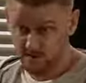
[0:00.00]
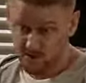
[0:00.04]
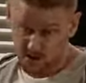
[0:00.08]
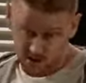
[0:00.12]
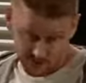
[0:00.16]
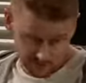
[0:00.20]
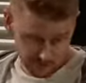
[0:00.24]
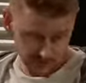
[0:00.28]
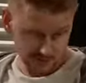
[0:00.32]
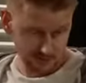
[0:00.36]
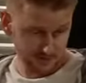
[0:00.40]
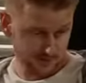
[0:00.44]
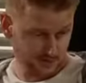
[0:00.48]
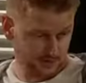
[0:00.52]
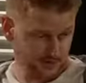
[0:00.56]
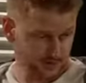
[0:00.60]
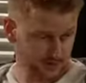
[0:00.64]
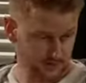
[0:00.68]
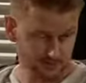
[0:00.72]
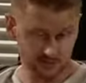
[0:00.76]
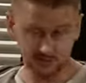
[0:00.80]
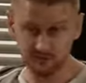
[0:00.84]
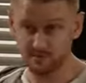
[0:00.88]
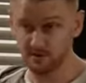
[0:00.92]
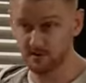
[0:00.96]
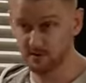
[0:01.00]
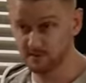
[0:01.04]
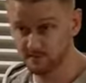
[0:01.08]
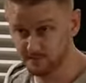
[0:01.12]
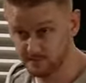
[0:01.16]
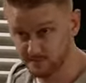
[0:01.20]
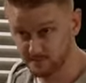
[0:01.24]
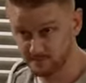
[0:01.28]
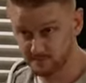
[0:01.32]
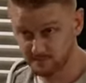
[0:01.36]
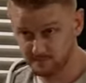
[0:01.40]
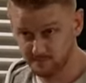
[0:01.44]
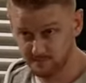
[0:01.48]
you. Yeah, I know you are. I know you are.
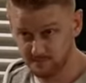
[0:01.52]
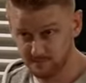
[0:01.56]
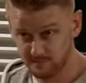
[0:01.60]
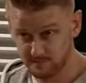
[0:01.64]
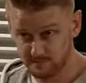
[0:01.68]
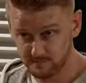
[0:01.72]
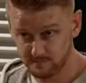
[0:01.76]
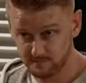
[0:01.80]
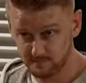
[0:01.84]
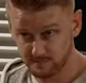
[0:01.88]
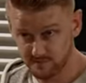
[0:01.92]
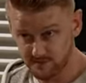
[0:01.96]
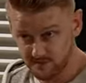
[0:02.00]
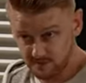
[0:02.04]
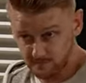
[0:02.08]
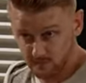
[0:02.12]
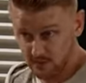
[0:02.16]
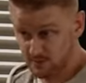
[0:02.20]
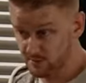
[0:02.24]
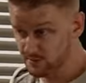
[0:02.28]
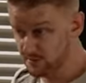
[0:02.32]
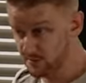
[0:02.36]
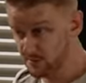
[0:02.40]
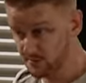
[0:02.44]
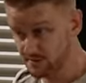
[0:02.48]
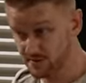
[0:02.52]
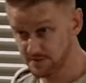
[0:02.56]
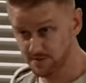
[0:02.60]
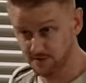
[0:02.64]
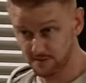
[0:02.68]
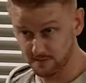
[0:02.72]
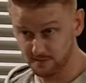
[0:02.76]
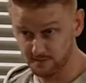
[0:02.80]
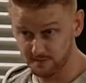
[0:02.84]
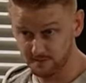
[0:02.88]
You didn't know what you were doing, did you?